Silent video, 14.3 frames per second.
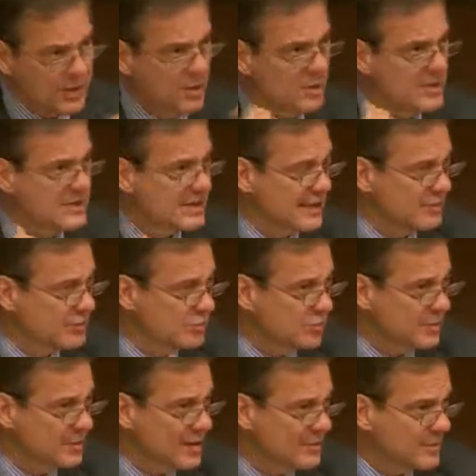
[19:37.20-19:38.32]
always have to
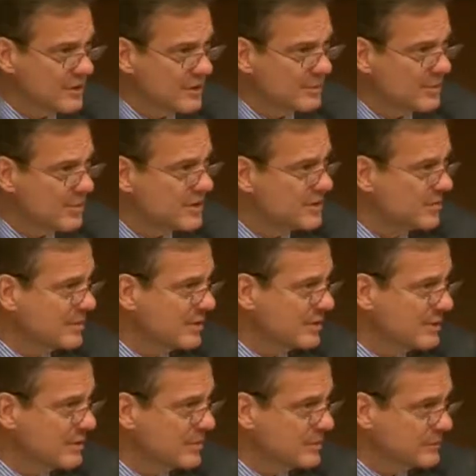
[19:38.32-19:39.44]
remember that
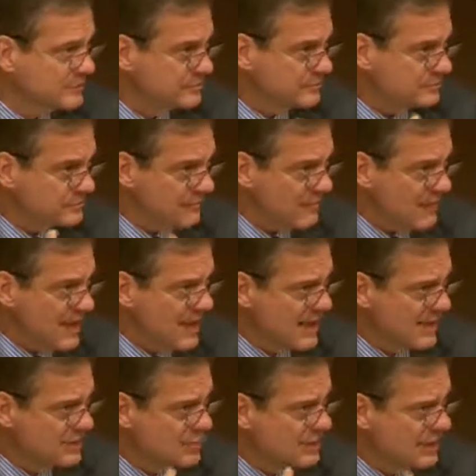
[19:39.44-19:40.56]
policymakers
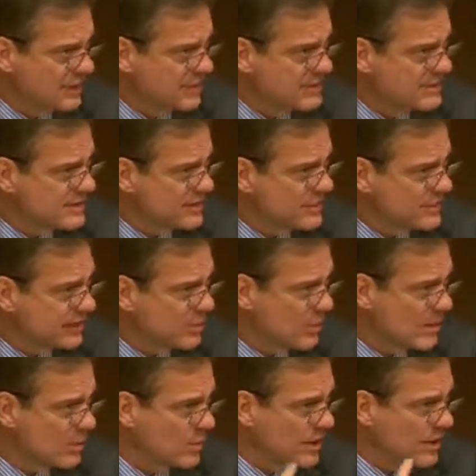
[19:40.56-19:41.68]
have to take a decision in
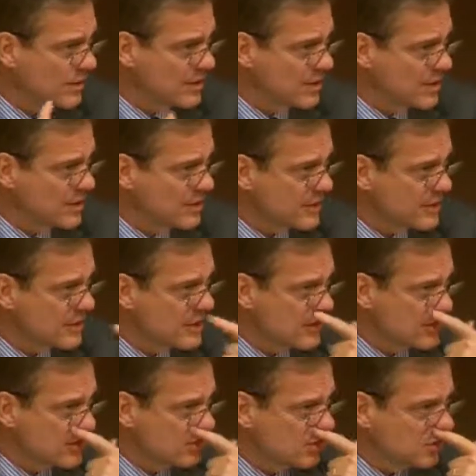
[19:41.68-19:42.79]
one way or the other.
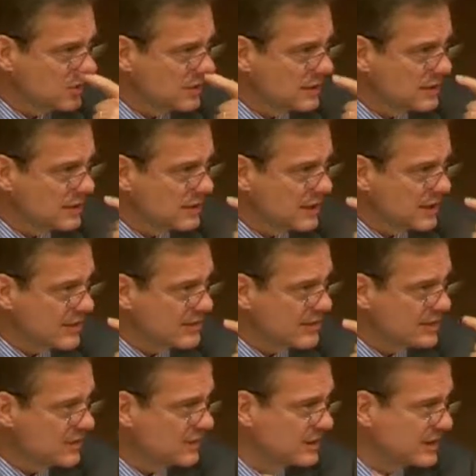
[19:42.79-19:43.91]
So if they
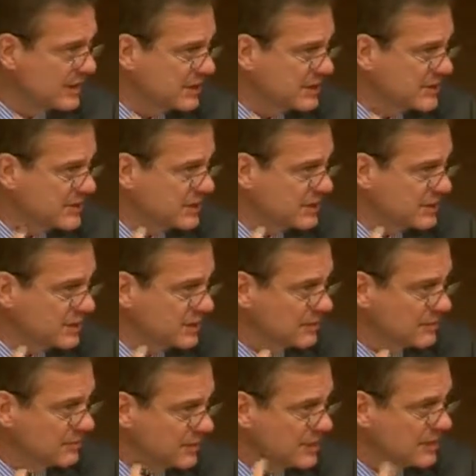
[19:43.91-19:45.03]
don't take a decision,
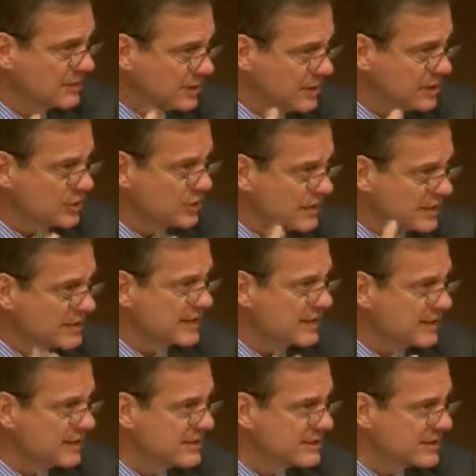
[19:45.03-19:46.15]
by definition, they
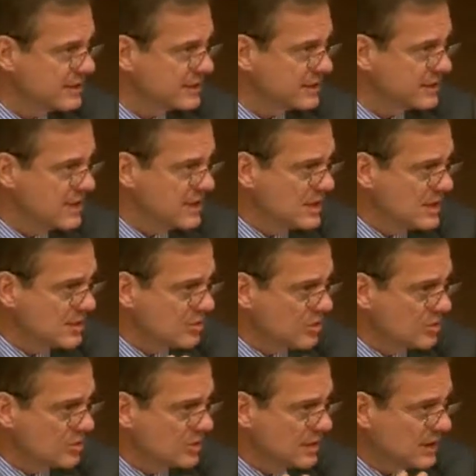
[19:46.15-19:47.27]
take a decision.
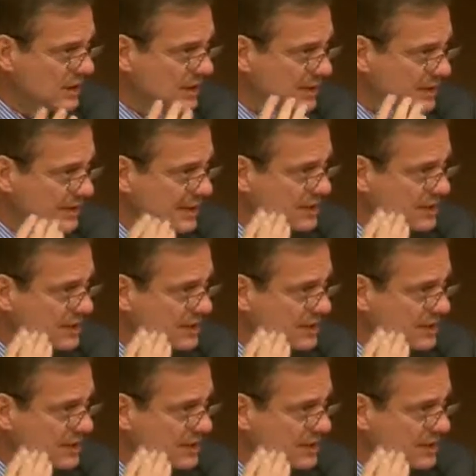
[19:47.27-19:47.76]
So the